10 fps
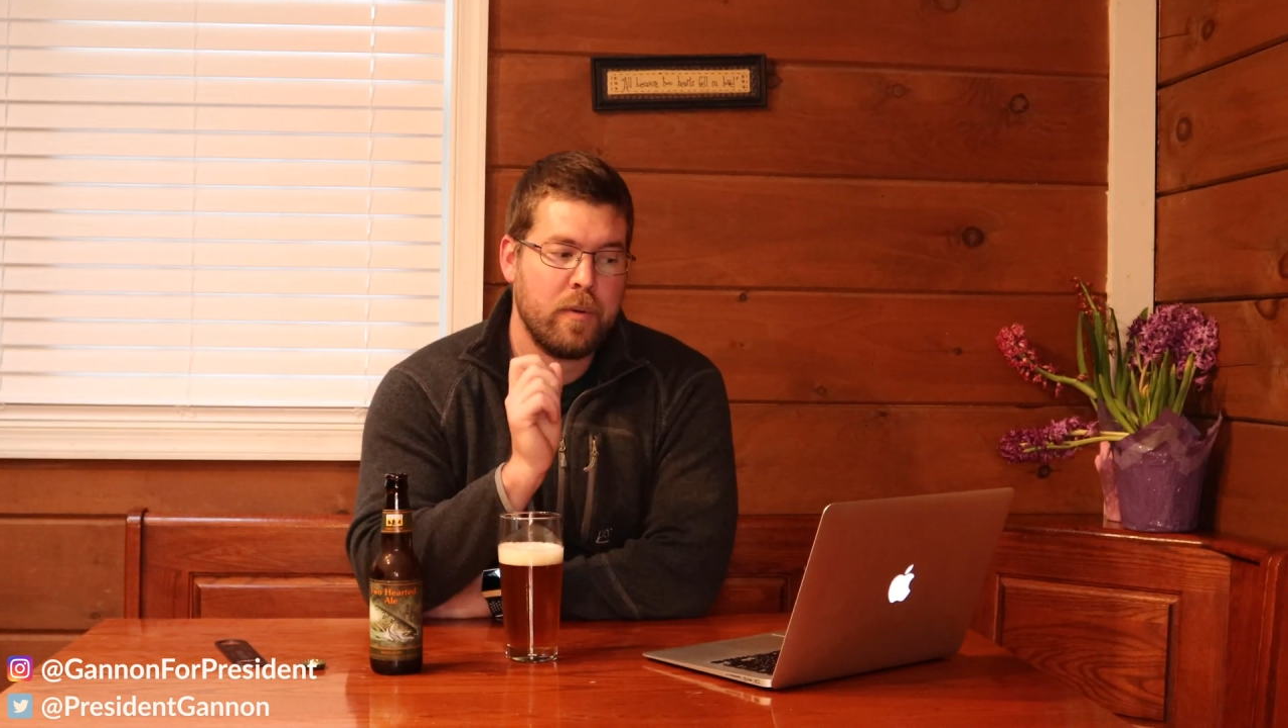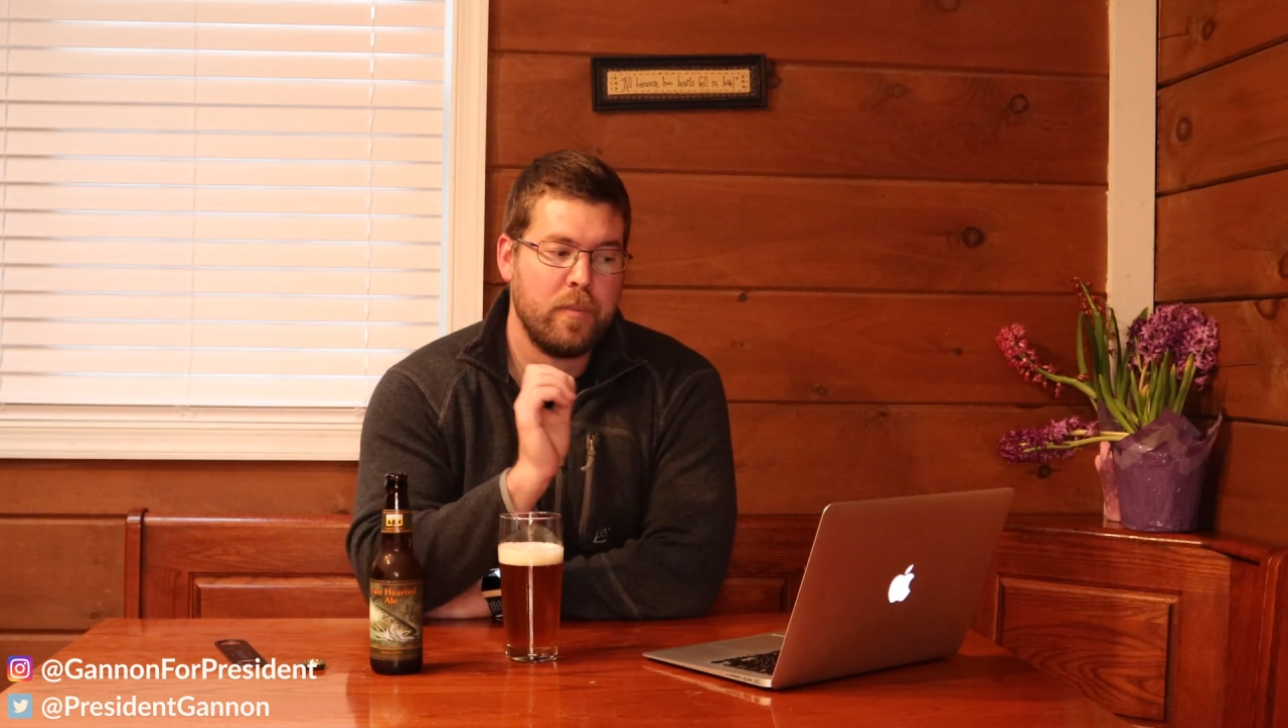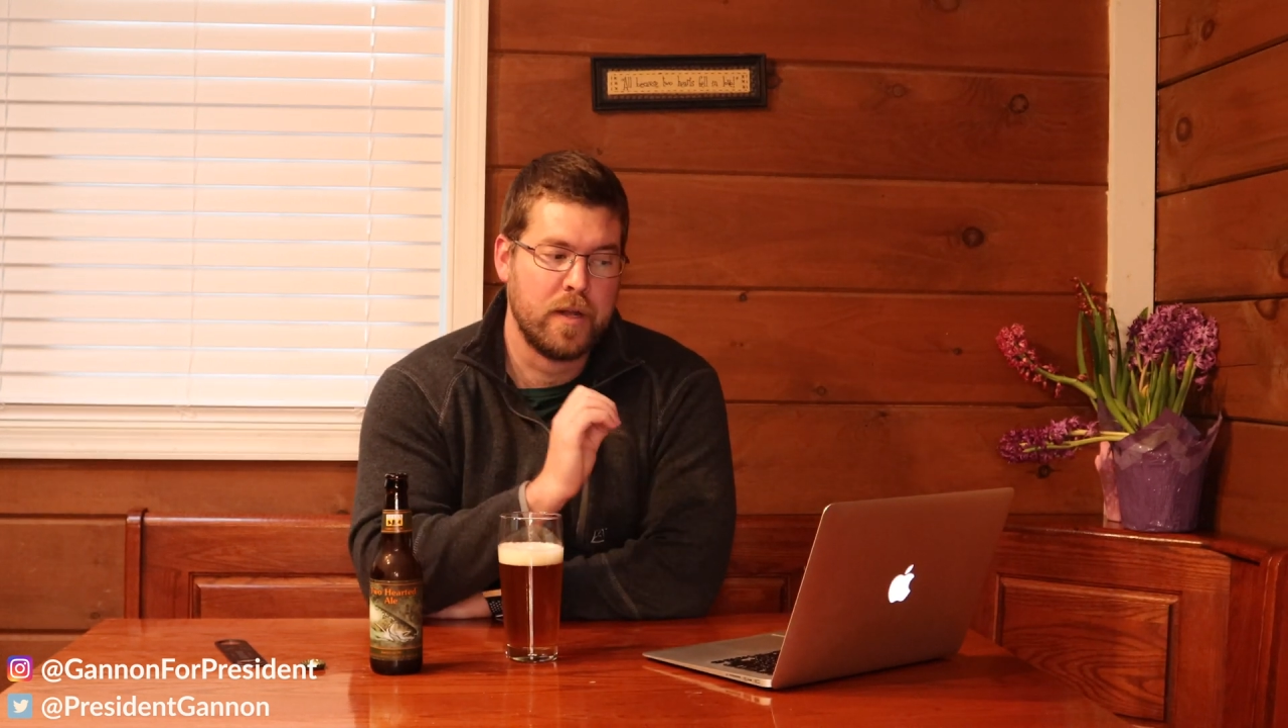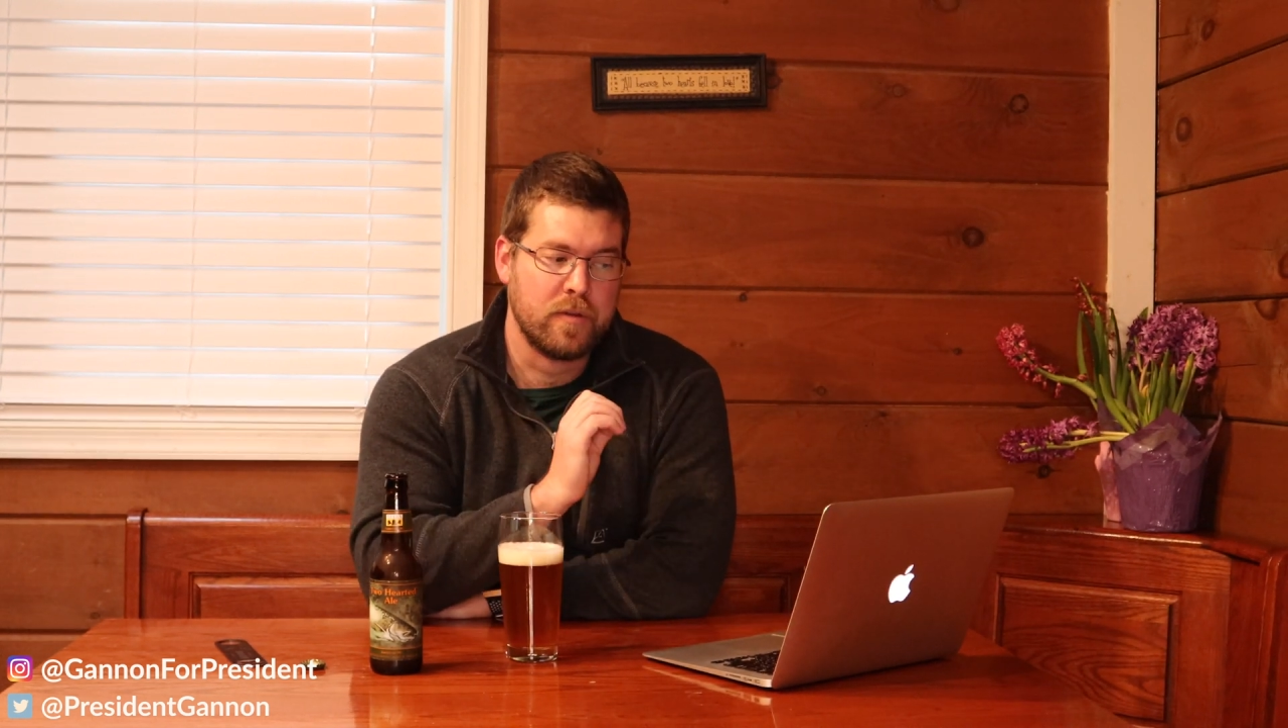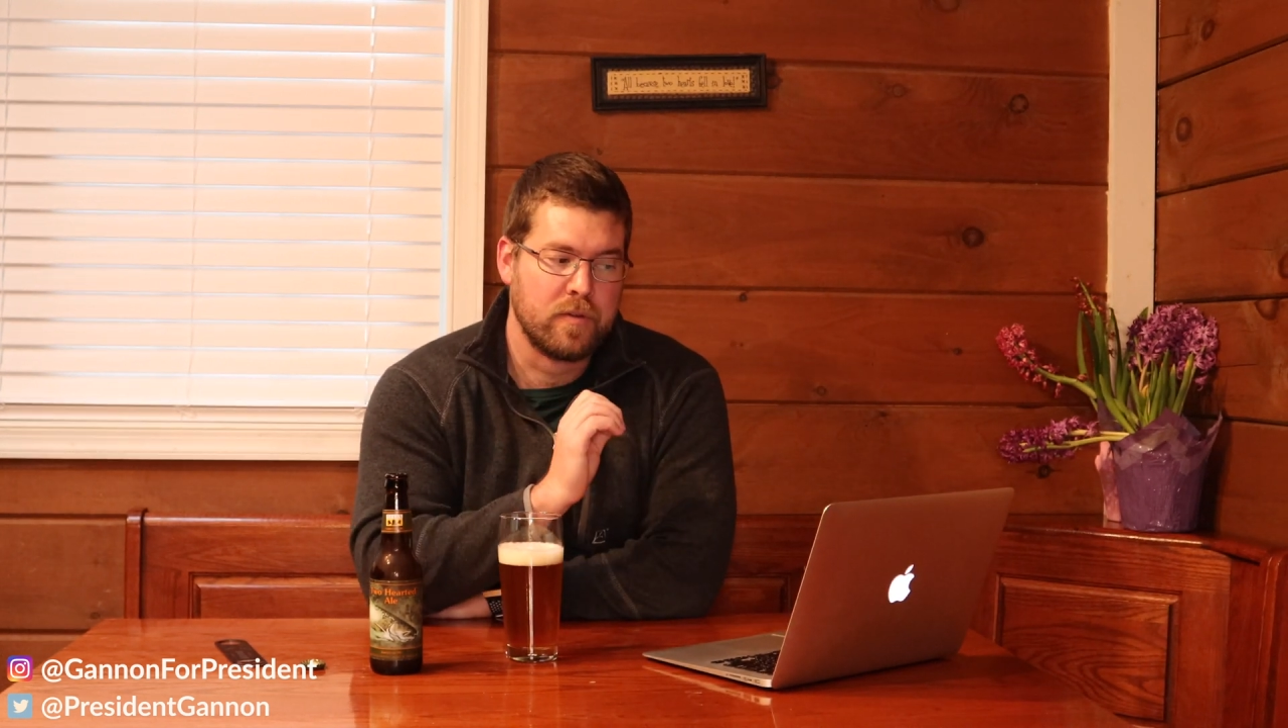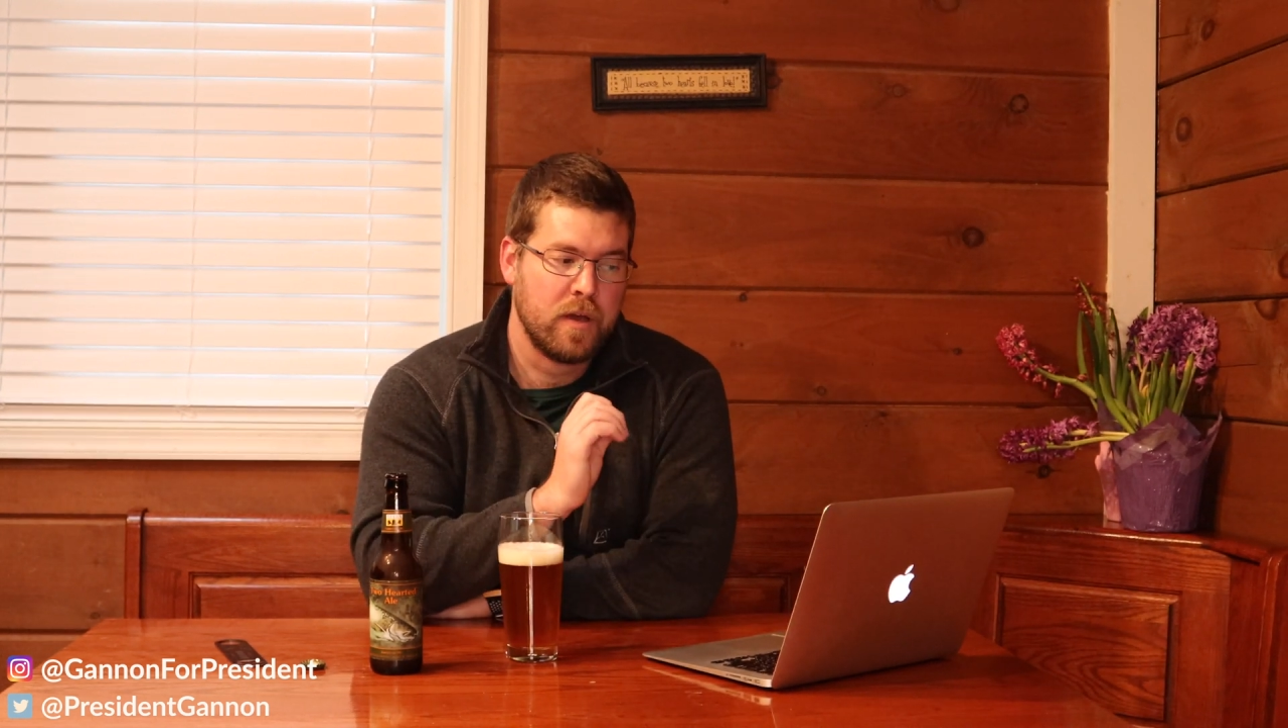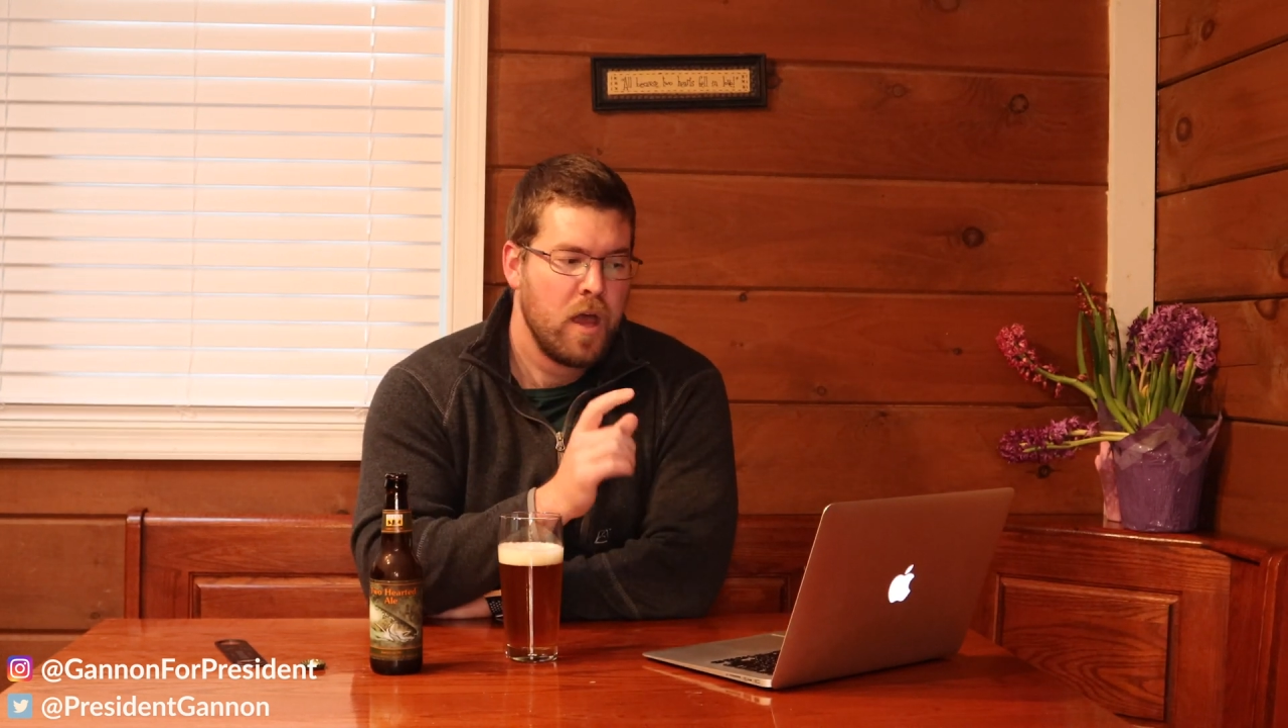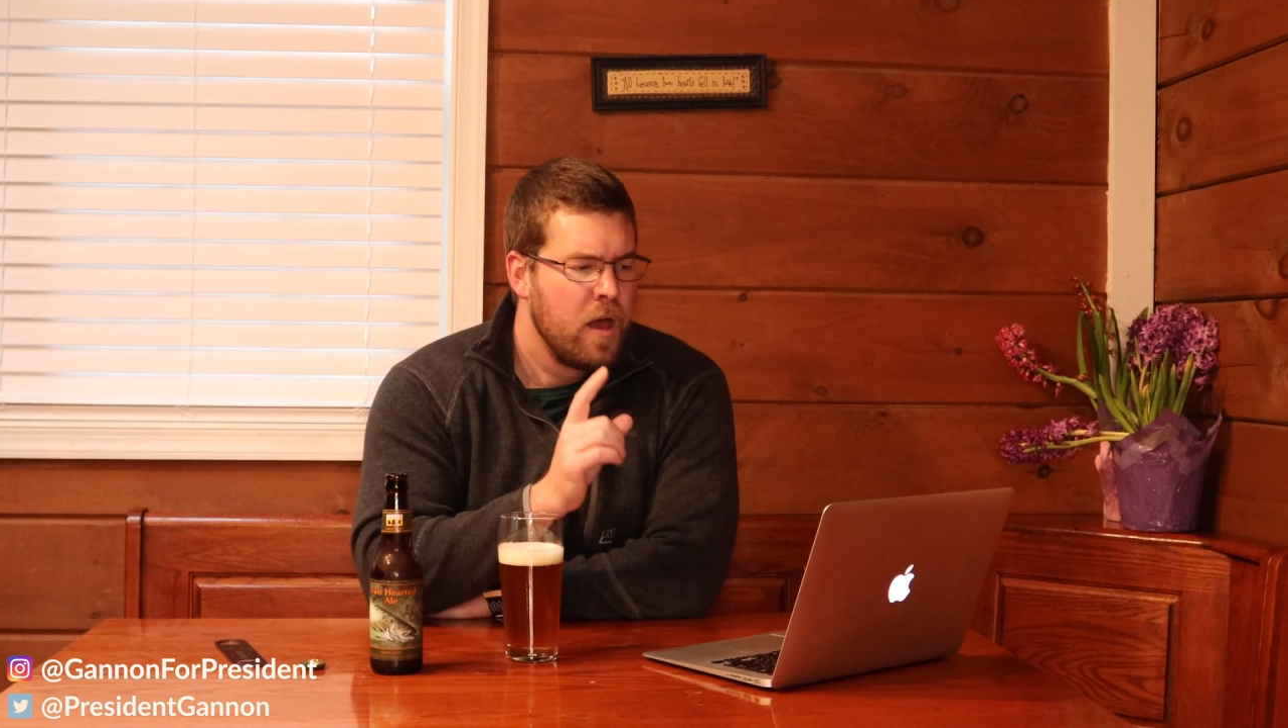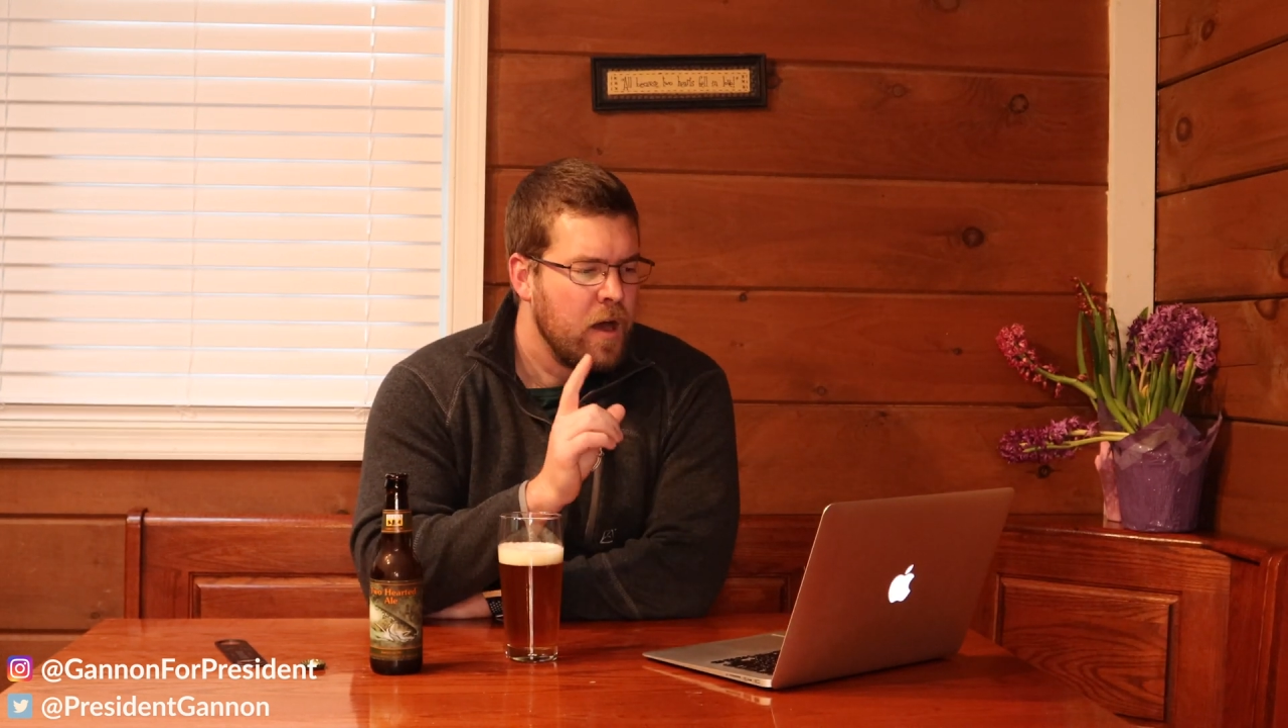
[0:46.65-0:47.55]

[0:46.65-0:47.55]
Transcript: Upper Peninsula,